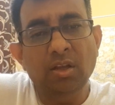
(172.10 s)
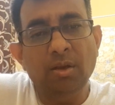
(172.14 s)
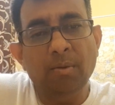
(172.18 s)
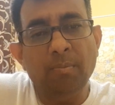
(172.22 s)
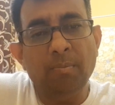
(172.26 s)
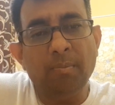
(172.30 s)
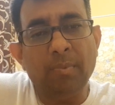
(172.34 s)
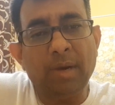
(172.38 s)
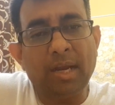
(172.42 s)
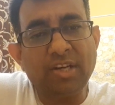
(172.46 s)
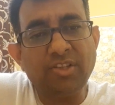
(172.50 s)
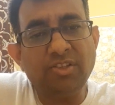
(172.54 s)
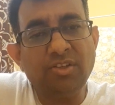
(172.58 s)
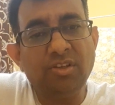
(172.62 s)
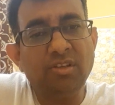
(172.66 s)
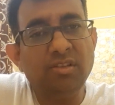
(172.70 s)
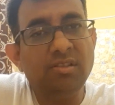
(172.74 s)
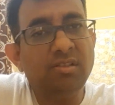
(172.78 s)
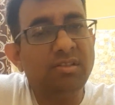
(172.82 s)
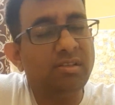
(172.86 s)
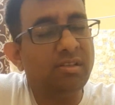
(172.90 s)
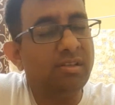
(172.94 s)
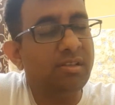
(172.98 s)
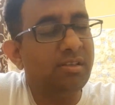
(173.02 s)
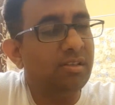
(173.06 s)

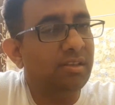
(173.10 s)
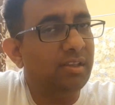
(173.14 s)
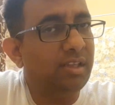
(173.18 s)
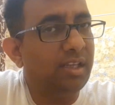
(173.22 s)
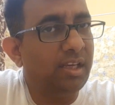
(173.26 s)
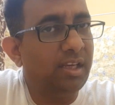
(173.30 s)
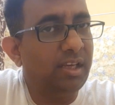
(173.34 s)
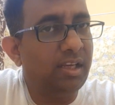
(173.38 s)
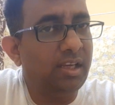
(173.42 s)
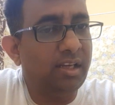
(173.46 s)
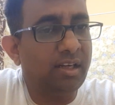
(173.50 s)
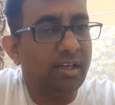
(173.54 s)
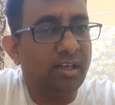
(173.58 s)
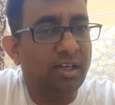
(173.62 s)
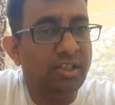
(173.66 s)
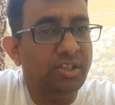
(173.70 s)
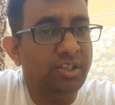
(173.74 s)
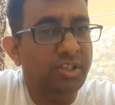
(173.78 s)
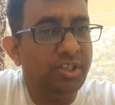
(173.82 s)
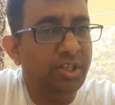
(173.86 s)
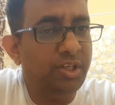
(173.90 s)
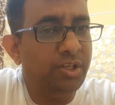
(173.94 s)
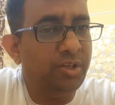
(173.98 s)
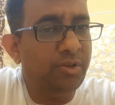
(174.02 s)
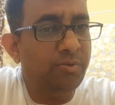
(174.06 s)
Marshes, they
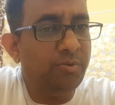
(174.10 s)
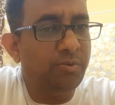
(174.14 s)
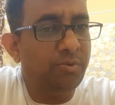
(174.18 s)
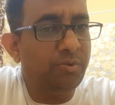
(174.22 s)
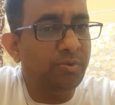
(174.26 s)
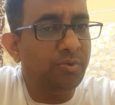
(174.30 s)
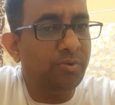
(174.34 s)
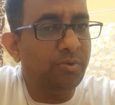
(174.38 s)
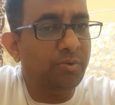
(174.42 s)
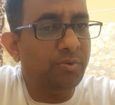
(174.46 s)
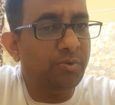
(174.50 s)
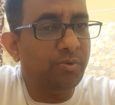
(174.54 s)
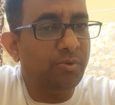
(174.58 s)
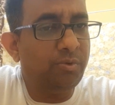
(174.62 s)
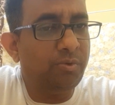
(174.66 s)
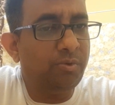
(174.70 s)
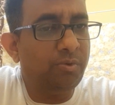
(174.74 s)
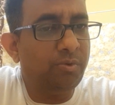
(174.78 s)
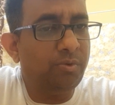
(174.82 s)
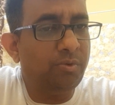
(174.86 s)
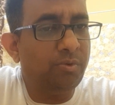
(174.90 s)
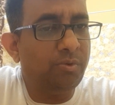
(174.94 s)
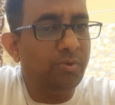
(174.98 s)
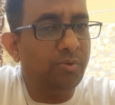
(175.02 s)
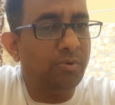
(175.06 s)
continue
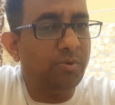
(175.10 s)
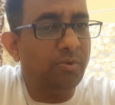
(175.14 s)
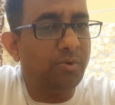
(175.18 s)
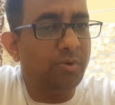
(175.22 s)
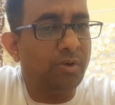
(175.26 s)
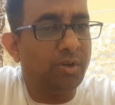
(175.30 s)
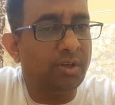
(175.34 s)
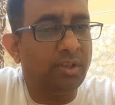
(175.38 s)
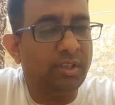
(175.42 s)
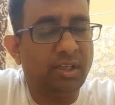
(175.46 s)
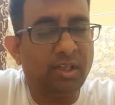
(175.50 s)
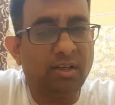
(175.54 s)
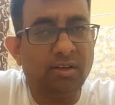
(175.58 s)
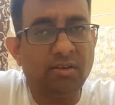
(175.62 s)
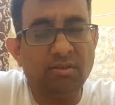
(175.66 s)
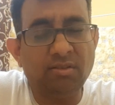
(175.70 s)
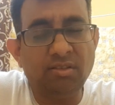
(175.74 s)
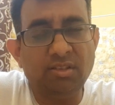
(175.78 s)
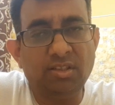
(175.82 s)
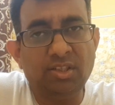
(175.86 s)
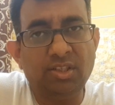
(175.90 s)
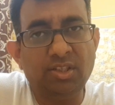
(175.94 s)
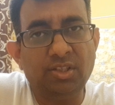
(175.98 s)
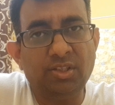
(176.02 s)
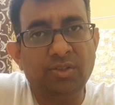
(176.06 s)
or they
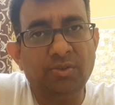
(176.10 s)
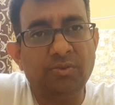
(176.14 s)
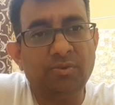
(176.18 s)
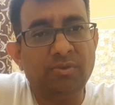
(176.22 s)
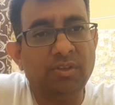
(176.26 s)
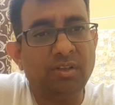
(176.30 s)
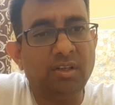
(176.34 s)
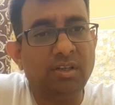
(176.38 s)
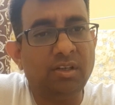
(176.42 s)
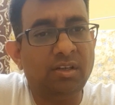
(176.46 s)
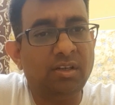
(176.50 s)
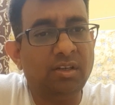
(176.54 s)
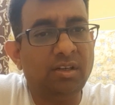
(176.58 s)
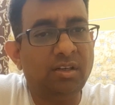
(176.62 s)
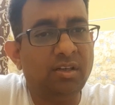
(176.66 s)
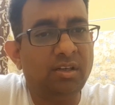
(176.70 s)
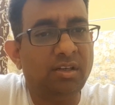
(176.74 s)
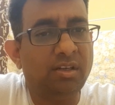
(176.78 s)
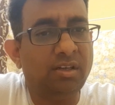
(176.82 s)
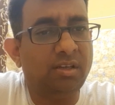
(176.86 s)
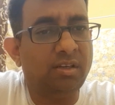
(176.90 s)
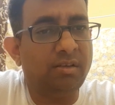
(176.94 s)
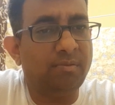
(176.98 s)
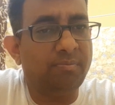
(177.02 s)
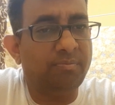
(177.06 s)
constitute
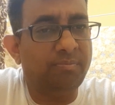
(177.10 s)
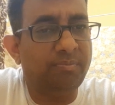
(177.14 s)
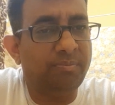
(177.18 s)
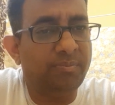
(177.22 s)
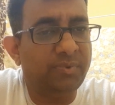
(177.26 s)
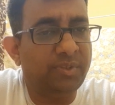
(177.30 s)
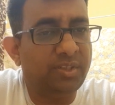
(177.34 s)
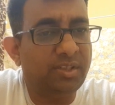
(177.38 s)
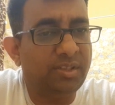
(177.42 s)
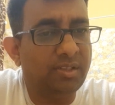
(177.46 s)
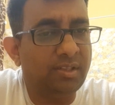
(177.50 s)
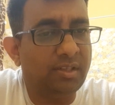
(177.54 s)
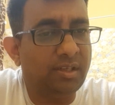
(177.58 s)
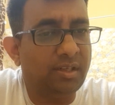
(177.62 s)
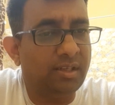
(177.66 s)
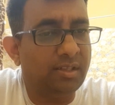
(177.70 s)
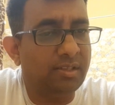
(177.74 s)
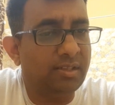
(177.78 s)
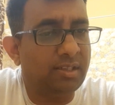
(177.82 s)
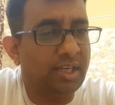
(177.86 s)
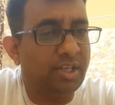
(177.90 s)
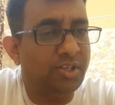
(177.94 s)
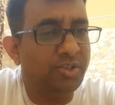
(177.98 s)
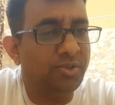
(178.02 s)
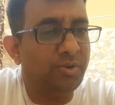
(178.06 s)
a
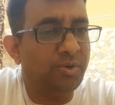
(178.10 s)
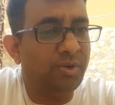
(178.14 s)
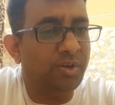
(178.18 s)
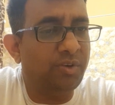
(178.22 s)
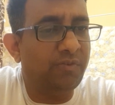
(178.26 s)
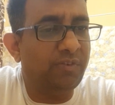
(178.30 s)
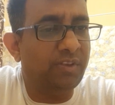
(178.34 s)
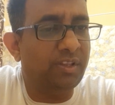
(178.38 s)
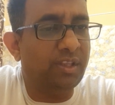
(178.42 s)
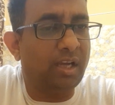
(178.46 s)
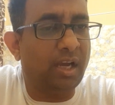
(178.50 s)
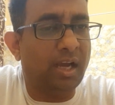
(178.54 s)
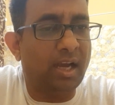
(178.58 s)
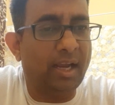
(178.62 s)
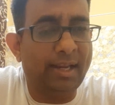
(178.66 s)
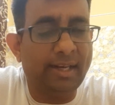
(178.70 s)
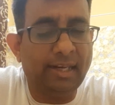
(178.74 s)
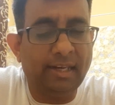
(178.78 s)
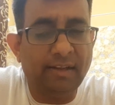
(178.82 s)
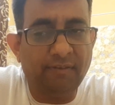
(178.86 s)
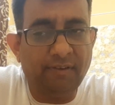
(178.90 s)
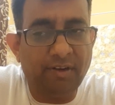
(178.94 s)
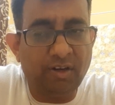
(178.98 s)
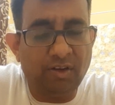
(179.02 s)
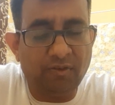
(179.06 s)
sanctuary with a high
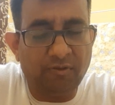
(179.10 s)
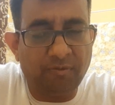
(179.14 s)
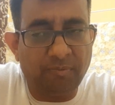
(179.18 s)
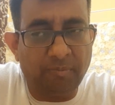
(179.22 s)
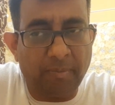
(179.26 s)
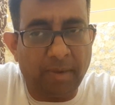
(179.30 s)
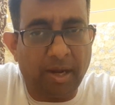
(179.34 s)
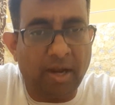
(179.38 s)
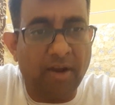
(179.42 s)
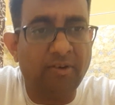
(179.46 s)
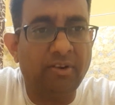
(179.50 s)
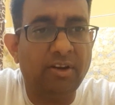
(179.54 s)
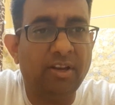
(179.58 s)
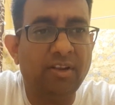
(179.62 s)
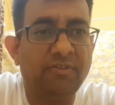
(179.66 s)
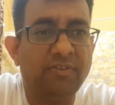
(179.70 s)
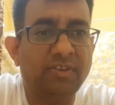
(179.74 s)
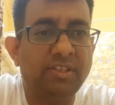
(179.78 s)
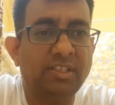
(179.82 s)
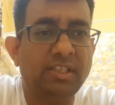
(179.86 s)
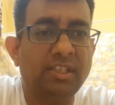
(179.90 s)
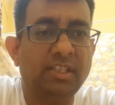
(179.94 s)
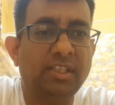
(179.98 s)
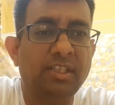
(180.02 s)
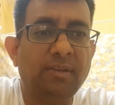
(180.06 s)
level of
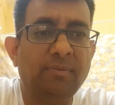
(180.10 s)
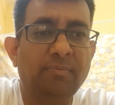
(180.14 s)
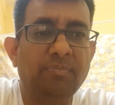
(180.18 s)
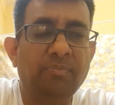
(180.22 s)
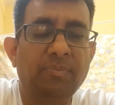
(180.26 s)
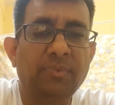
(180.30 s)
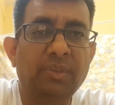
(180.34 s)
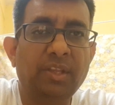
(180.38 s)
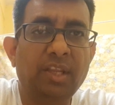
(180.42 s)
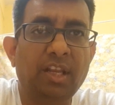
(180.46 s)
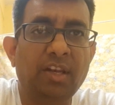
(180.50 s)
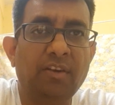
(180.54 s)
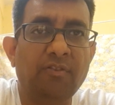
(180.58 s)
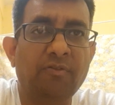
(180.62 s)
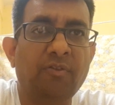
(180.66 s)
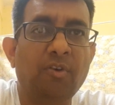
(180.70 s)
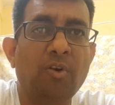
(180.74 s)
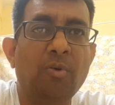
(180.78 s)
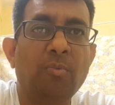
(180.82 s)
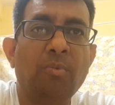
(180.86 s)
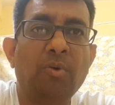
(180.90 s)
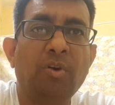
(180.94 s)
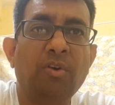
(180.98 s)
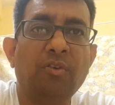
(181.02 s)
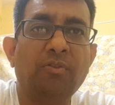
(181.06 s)
biodiversity in
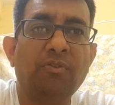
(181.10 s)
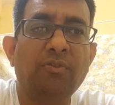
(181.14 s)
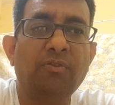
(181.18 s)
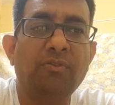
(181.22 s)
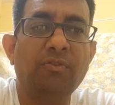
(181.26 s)
form of